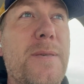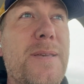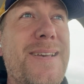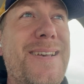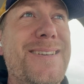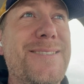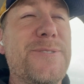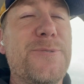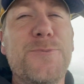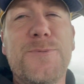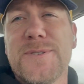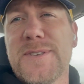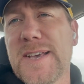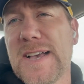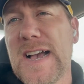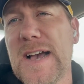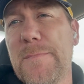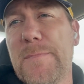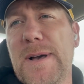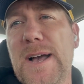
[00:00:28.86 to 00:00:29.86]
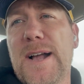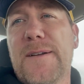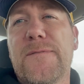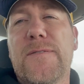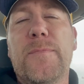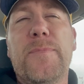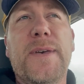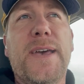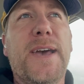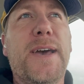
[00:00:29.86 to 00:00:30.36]
As soon as I got back
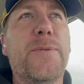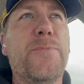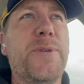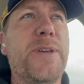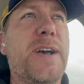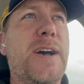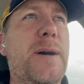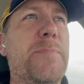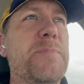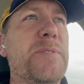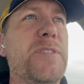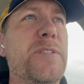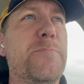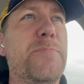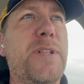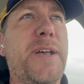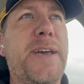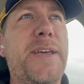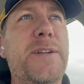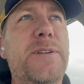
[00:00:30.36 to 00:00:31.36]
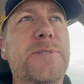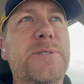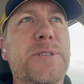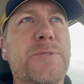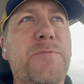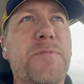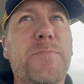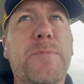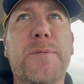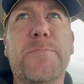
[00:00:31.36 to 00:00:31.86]
from that, we hopped in the planters,
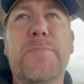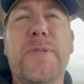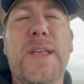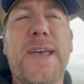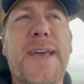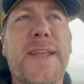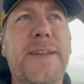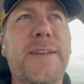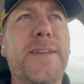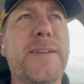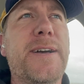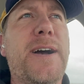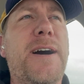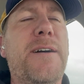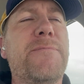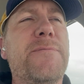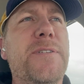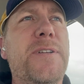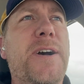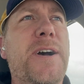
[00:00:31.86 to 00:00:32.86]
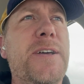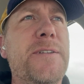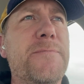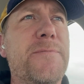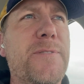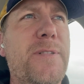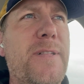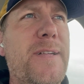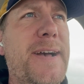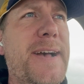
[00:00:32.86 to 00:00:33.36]
and we've been planting off and on
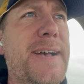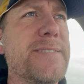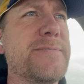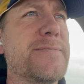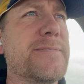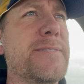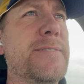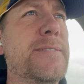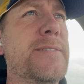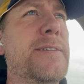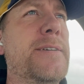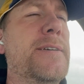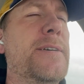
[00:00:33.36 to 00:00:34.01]
for the last